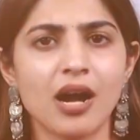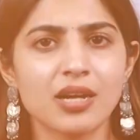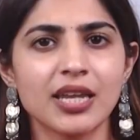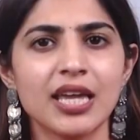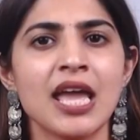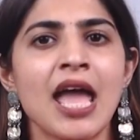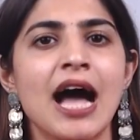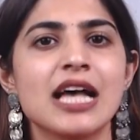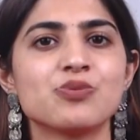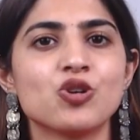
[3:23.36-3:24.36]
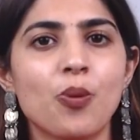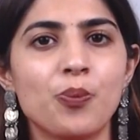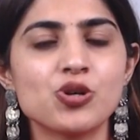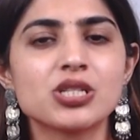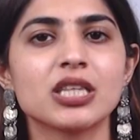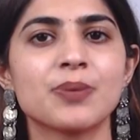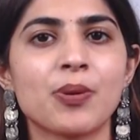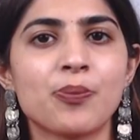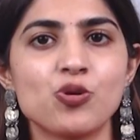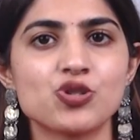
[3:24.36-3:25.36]
Thackeray has been opposing the
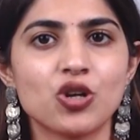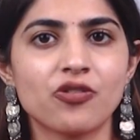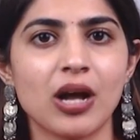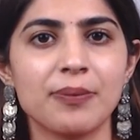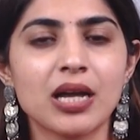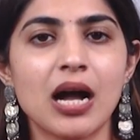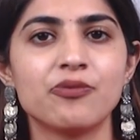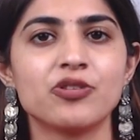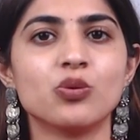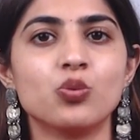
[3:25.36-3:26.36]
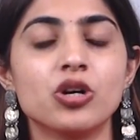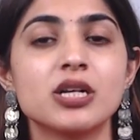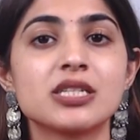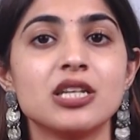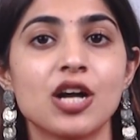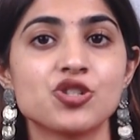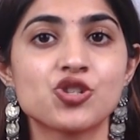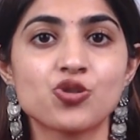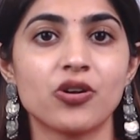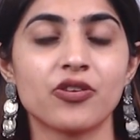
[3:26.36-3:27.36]
proposal of coming up with the world's
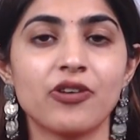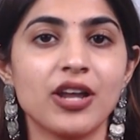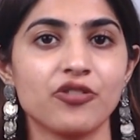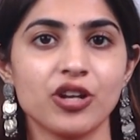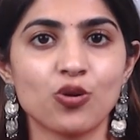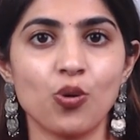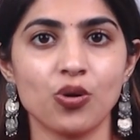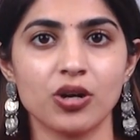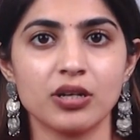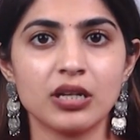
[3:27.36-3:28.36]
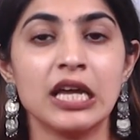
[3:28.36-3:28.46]
largest oil refinery in Konkan.